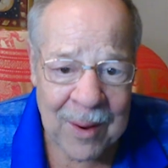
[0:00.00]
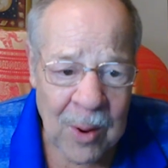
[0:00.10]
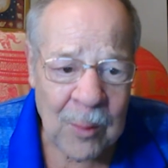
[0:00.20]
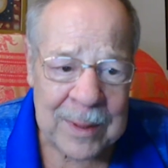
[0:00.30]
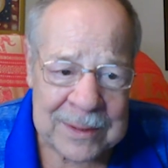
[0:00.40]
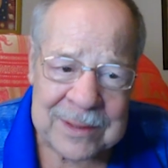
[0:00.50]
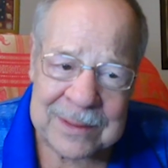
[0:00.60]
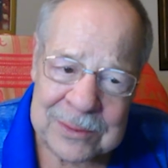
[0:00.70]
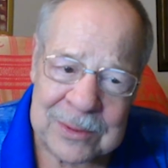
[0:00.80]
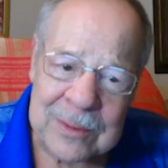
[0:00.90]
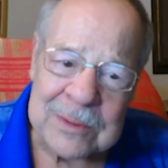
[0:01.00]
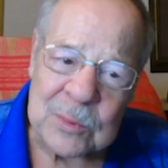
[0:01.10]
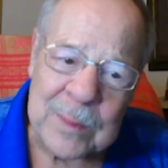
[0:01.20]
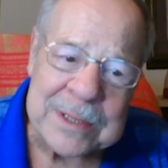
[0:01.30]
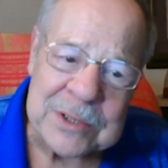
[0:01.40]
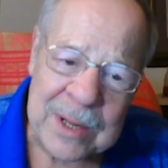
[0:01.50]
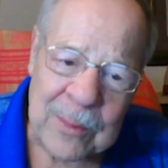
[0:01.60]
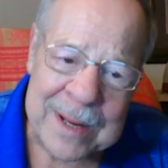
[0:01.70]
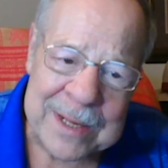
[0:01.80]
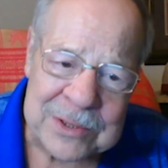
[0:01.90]
always concerns
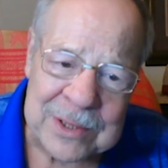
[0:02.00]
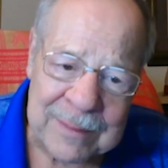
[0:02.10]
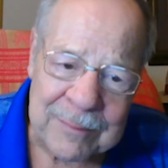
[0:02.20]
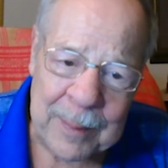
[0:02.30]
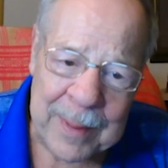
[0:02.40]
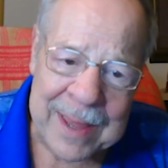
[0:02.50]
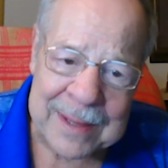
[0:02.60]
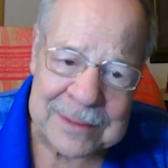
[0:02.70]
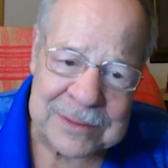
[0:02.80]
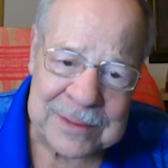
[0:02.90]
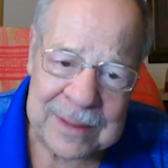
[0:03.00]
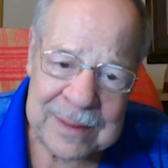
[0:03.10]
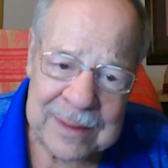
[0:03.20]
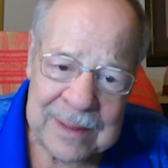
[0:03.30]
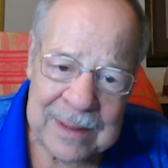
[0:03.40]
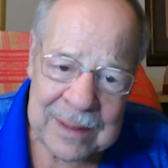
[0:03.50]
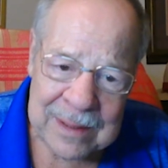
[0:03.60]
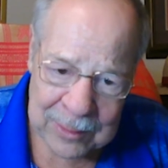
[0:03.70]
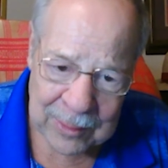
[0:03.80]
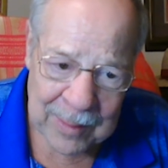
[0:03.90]
regeneration of the past.
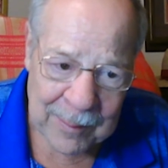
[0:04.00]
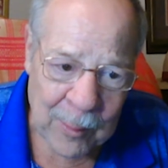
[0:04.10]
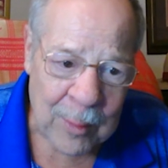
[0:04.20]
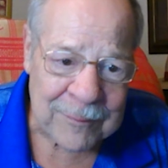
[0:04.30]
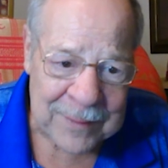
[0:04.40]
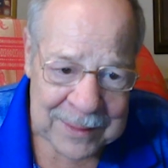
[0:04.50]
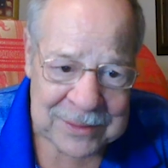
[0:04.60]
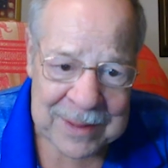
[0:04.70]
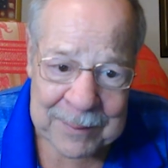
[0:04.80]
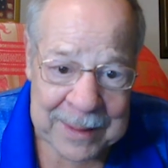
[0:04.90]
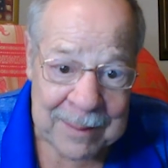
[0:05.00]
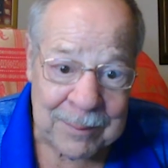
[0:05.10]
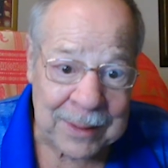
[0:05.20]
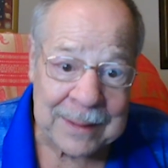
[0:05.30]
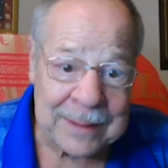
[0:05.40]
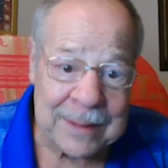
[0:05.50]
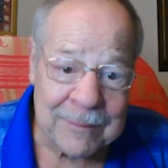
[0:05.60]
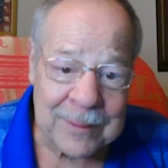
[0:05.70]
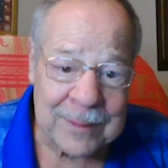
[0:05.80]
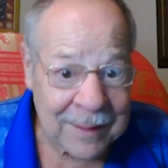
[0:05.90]
You're going to morph into something completely
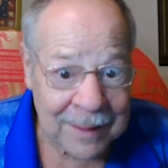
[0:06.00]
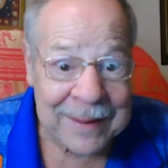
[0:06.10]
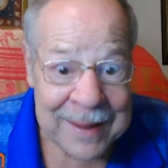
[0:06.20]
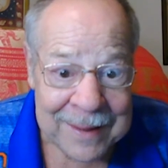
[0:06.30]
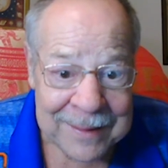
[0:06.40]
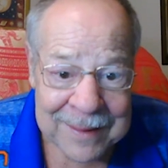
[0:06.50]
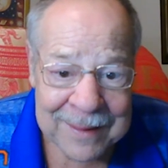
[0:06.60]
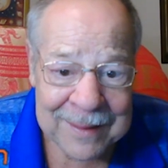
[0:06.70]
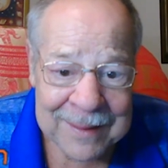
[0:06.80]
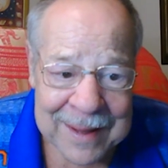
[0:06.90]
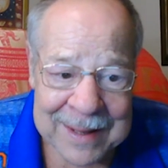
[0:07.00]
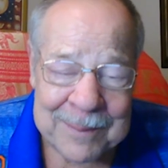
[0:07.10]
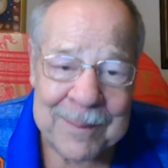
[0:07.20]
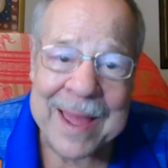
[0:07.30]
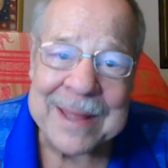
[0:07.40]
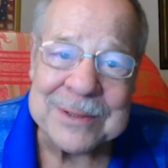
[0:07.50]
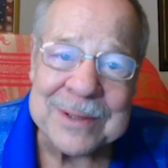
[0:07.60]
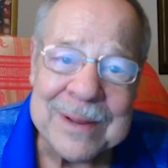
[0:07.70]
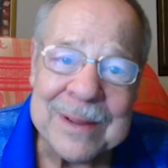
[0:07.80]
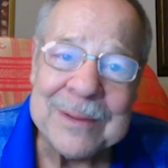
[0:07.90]
different again and
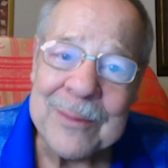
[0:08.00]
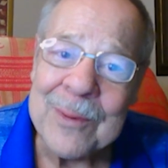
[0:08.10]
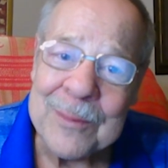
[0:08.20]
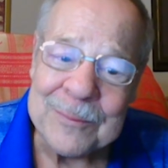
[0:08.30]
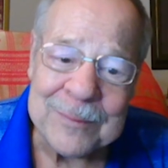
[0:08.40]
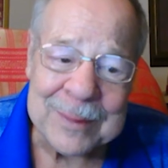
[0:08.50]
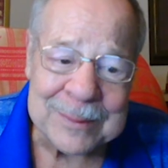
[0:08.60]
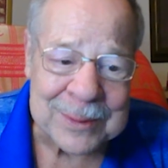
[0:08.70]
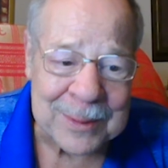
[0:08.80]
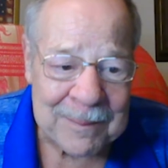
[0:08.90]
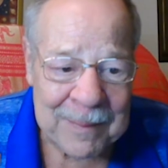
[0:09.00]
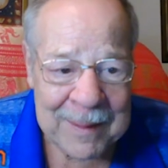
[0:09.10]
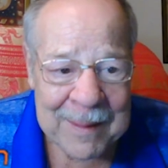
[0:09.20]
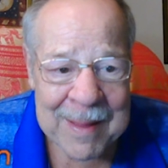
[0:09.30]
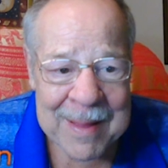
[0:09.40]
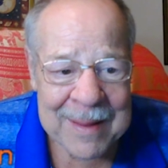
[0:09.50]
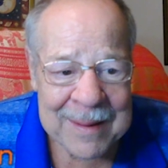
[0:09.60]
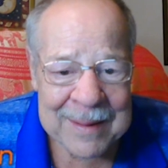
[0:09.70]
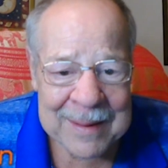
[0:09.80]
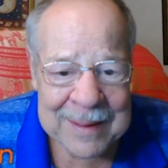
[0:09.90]
imagine your own future.
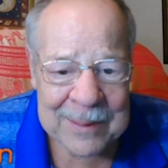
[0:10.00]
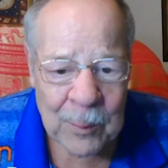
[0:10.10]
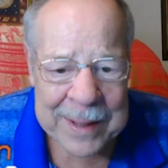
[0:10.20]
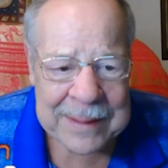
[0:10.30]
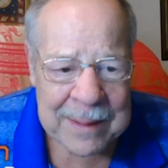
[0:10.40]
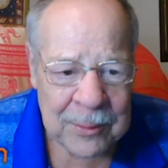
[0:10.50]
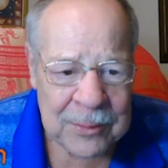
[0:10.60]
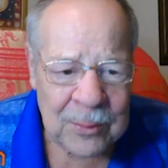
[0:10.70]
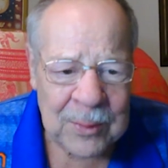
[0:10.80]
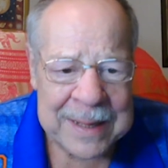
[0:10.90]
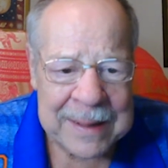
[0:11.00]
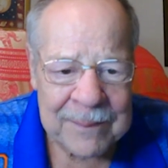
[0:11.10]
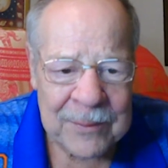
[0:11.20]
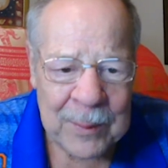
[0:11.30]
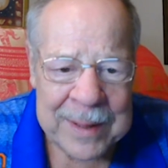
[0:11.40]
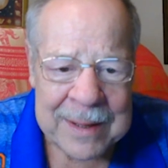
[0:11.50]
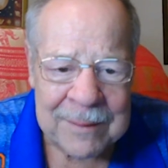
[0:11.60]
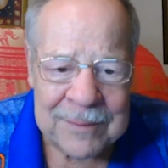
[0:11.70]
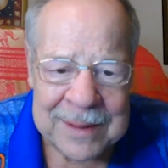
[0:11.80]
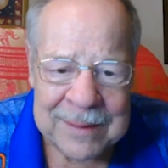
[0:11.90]
In week number three, the week
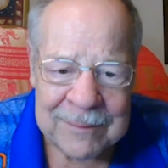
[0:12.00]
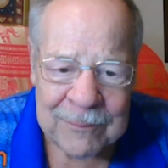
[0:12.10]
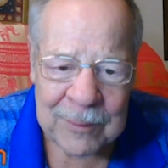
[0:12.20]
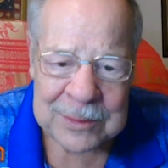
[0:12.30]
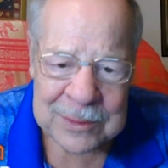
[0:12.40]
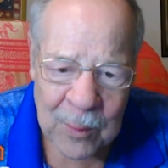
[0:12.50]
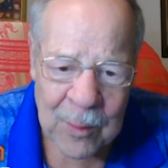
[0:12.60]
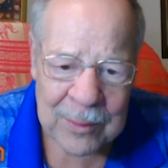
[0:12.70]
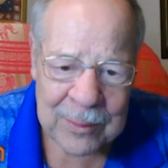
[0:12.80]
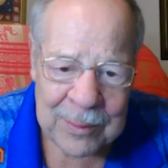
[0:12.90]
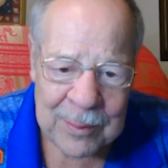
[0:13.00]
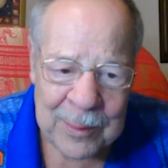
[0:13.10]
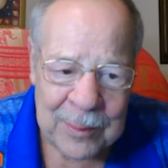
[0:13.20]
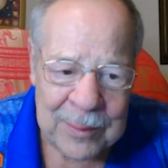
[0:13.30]
of the first quarter of the